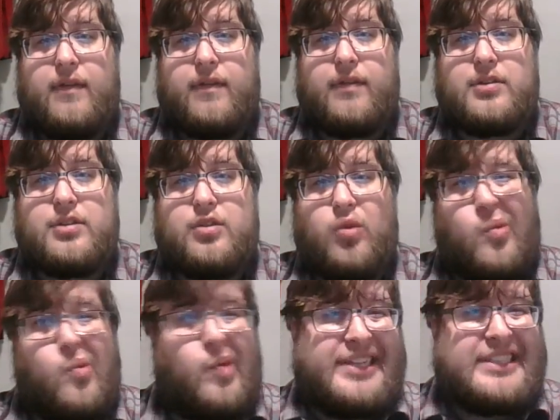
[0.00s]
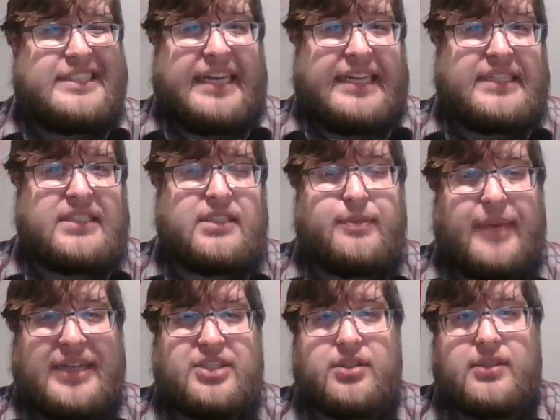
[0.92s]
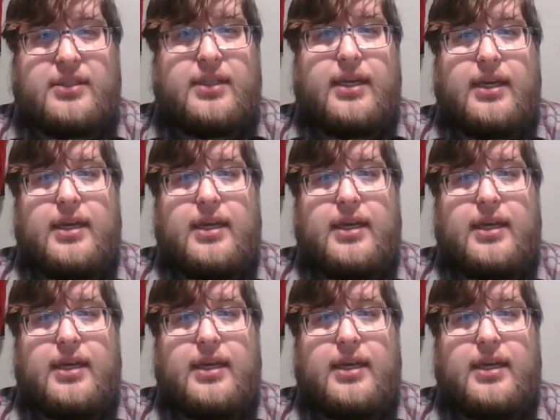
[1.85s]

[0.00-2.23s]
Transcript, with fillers: first Wednesday special.